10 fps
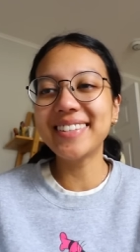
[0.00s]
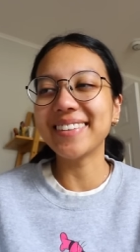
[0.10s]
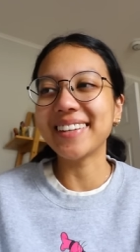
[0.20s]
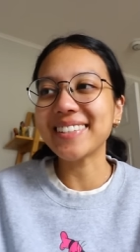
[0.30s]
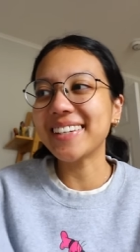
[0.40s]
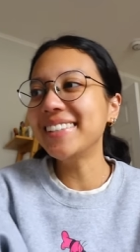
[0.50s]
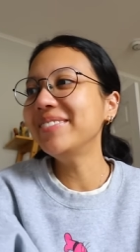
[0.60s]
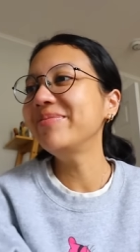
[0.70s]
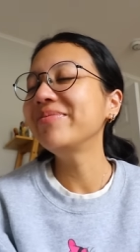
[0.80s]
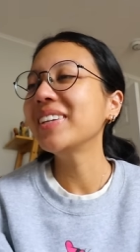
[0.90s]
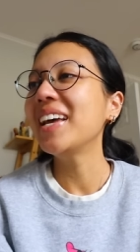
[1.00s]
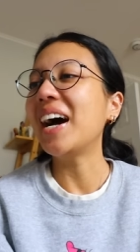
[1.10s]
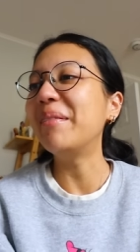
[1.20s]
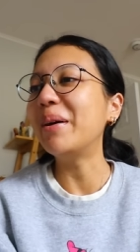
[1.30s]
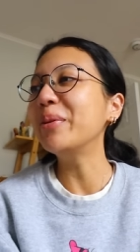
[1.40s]
so that's good.
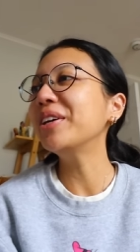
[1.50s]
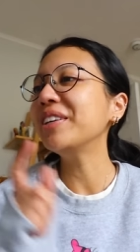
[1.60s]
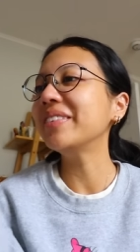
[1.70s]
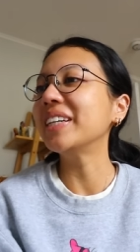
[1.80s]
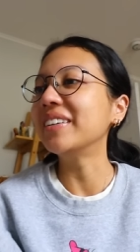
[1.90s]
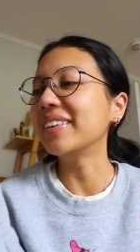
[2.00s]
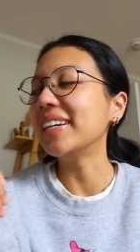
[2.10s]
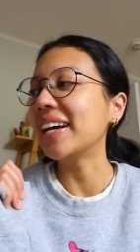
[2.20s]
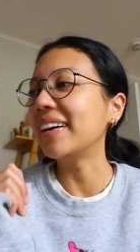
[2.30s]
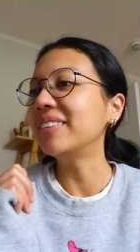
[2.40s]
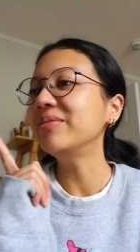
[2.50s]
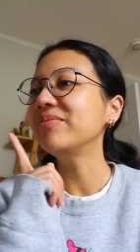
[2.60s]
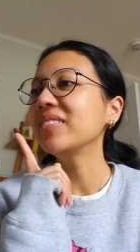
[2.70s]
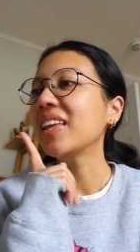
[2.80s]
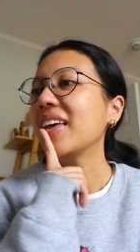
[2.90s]
I'm uploading a video right now
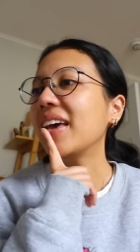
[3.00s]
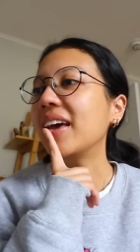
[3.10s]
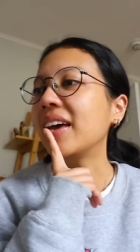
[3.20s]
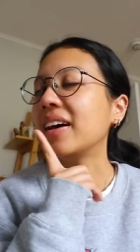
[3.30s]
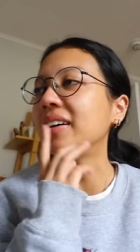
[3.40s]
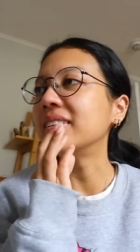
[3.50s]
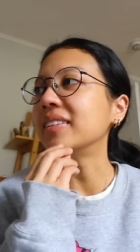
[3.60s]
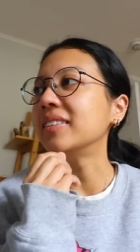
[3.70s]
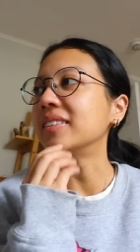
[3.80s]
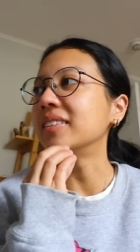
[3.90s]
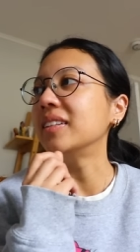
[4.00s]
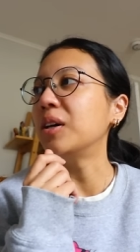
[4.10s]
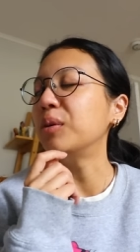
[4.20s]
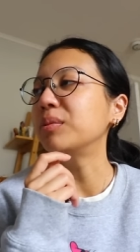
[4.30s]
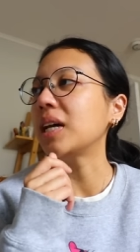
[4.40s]
and
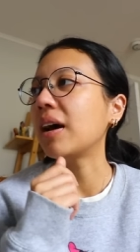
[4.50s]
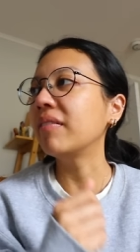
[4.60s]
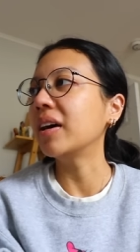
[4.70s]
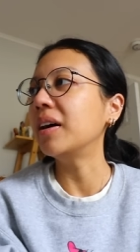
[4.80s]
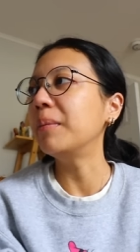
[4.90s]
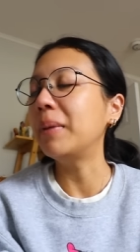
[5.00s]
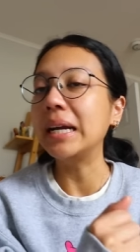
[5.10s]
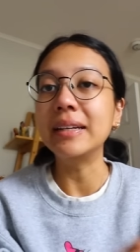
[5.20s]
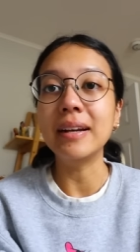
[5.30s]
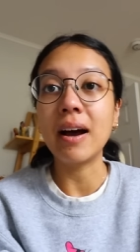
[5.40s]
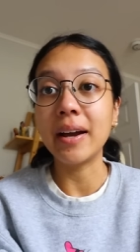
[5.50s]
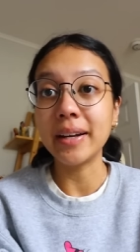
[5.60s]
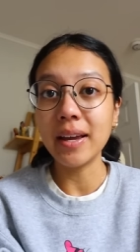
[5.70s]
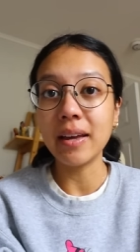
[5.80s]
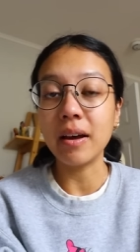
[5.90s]
hope to have that up by
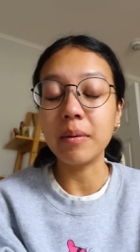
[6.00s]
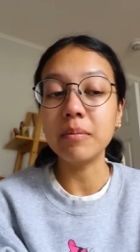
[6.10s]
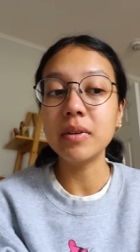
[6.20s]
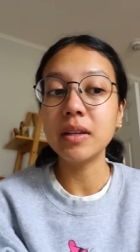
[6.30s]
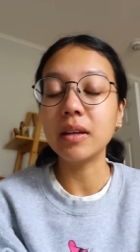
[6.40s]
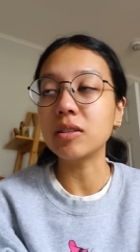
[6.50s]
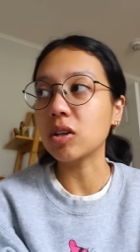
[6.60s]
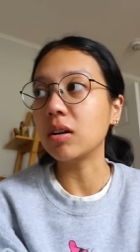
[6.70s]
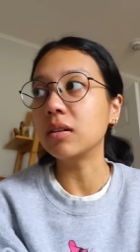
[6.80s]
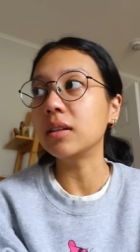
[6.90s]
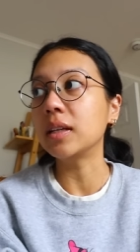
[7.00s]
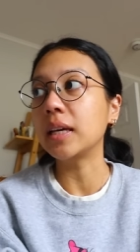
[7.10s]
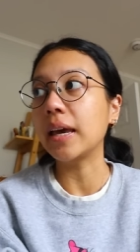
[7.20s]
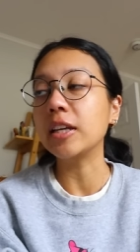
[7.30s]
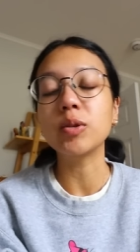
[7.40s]
9 a.m. It's
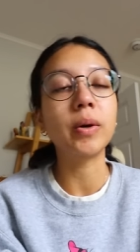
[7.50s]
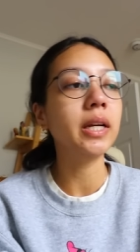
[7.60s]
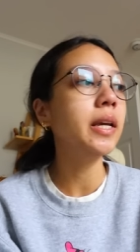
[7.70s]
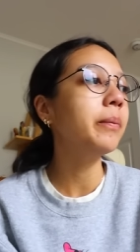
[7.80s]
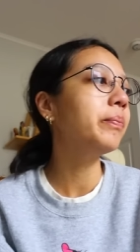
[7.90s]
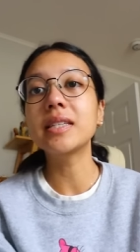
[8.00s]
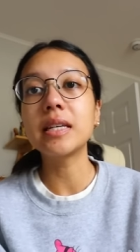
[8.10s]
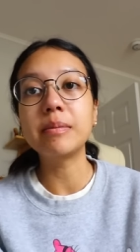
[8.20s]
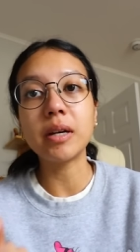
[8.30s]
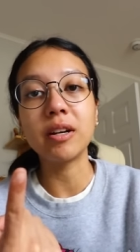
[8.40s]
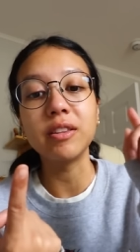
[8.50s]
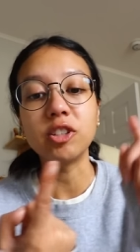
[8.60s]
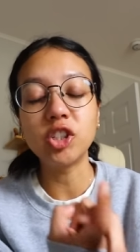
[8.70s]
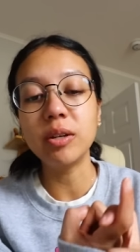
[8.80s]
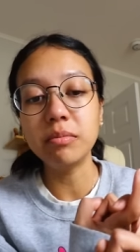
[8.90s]
currently 8.20. Skipped out on the
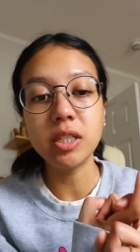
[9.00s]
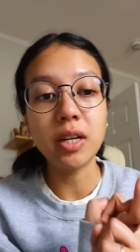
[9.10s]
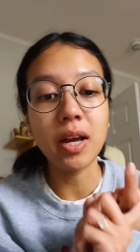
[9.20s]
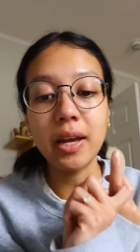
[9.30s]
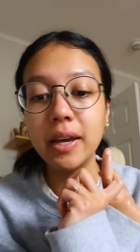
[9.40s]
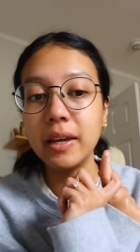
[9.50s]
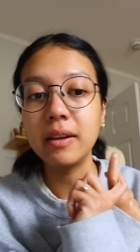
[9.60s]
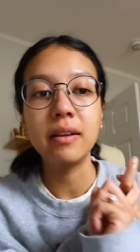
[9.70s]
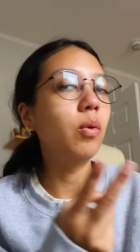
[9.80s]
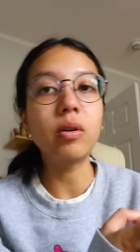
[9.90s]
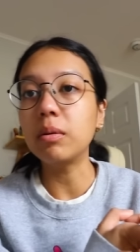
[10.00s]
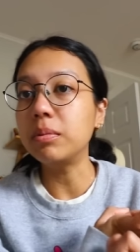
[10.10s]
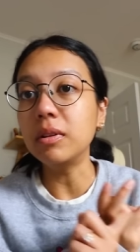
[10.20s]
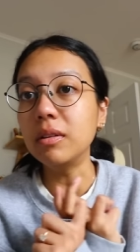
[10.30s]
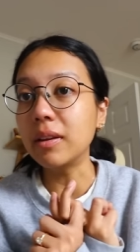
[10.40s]
gym today, woke
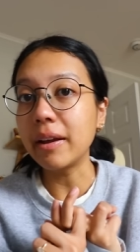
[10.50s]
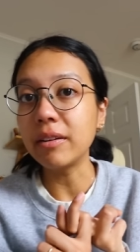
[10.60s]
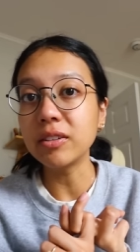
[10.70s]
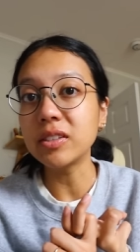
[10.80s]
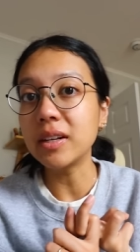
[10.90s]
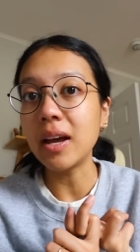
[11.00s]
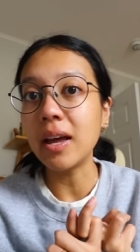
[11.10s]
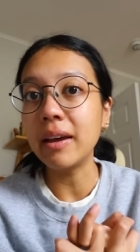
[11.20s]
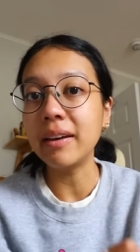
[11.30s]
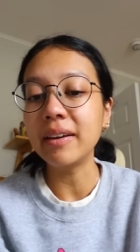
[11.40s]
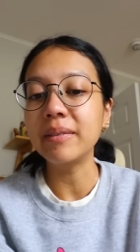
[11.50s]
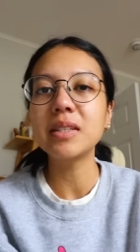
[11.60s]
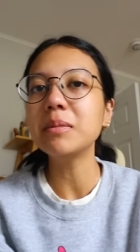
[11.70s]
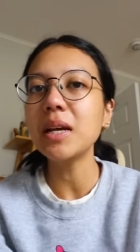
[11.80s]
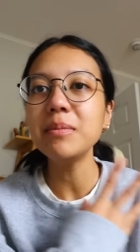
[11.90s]
up a little later today.
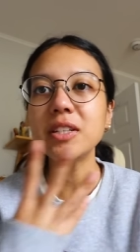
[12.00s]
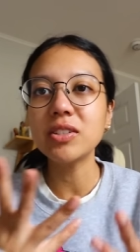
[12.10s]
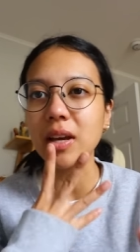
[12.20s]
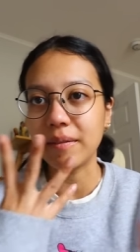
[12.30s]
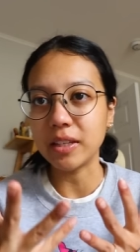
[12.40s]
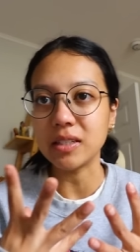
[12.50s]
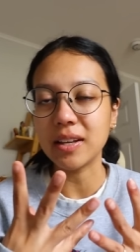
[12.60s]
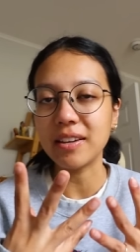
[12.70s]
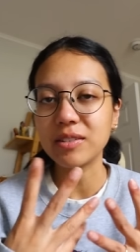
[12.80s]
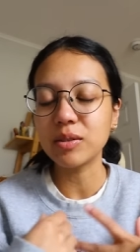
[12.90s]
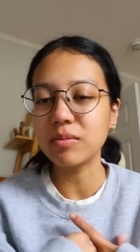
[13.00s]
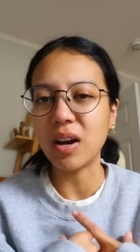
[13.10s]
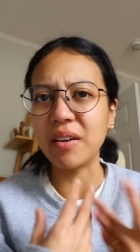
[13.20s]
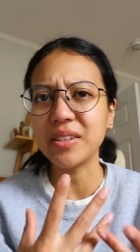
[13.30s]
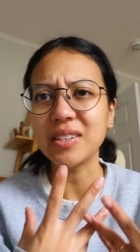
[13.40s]
Sometimes I just have these days.
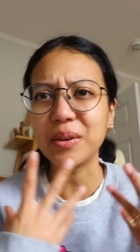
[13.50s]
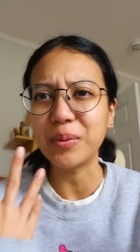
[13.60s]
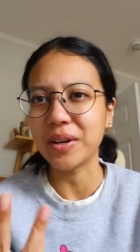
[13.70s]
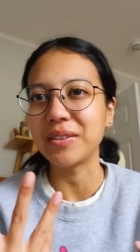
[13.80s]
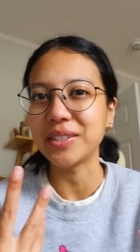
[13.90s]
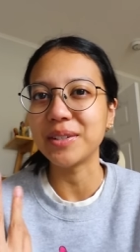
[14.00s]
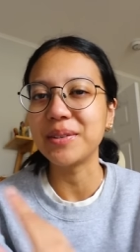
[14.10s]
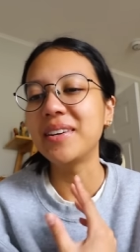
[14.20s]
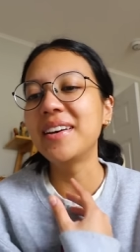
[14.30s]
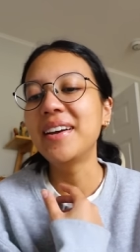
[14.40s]
Obviously, we all do.